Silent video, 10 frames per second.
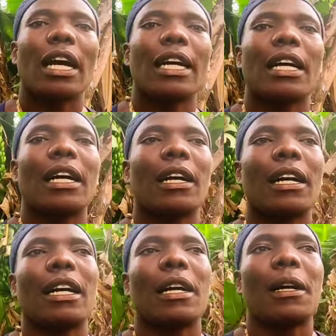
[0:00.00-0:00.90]
Uh, uh,
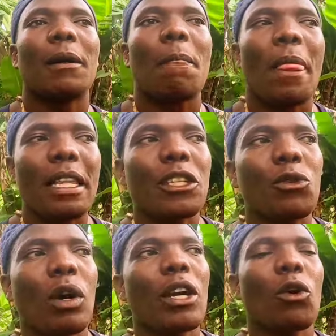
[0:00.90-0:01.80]
uh that's
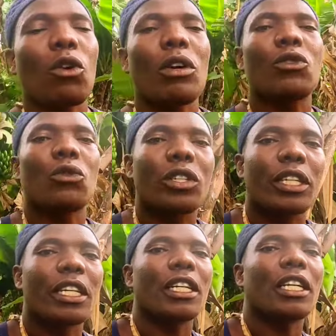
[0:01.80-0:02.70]
why always you
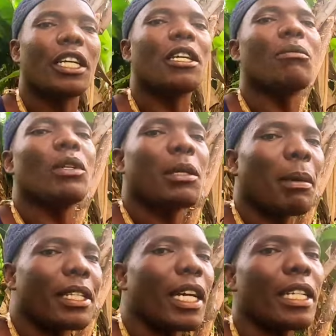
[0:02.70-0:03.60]
see him with
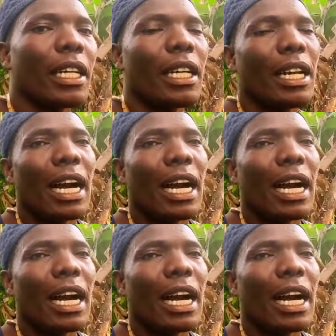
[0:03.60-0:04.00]
machete